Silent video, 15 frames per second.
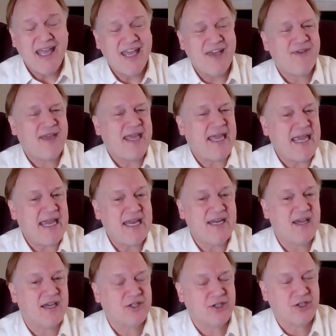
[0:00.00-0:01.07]
If he
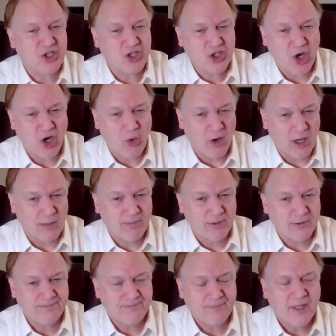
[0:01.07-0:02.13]
doesn't show up
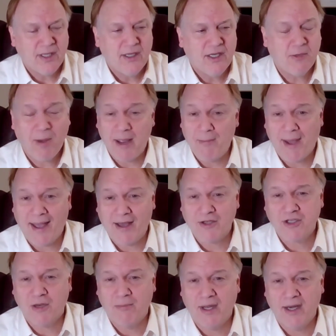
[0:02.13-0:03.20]
to paint my
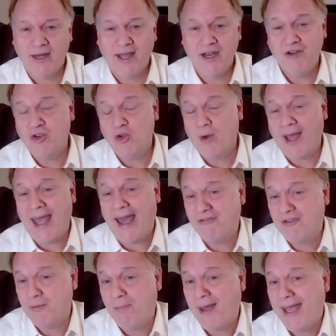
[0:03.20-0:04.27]
house on Monday, do I
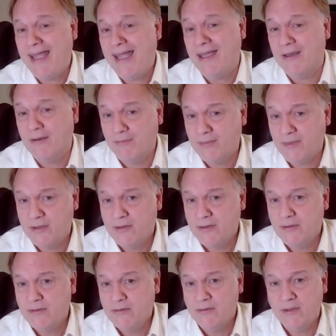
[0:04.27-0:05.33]
have to pay him?
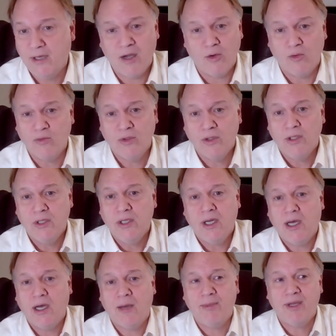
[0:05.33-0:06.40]
No,
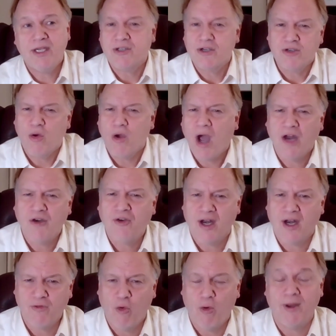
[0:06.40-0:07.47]
because there's no
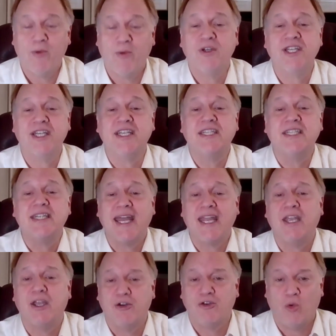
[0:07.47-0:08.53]
contract formed. It was
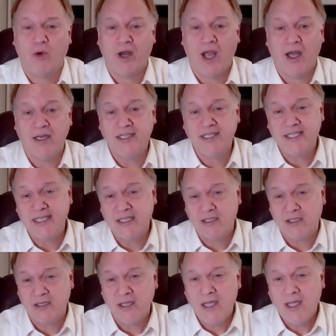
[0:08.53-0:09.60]
executory
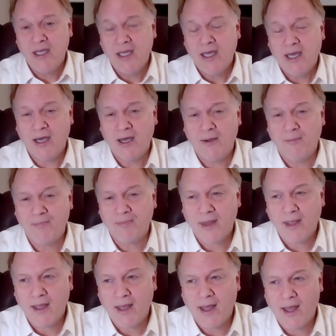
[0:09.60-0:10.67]
until, I'm
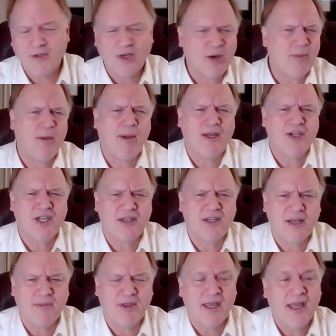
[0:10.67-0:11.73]
sorry, maybe I just said the
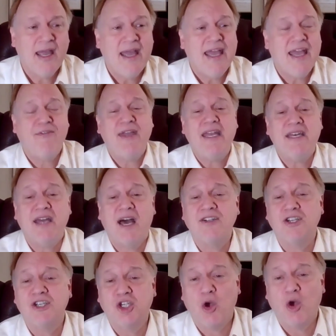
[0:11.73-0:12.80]
same thing. If he
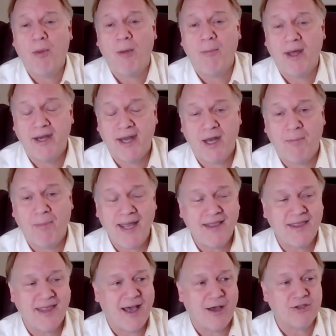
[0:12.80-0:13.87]
doesn't show up on Monday to
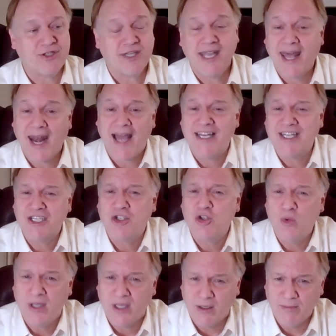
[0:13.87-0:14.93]
paint the house, can I
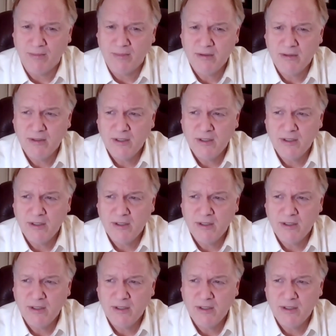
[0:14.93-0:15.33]
sue him?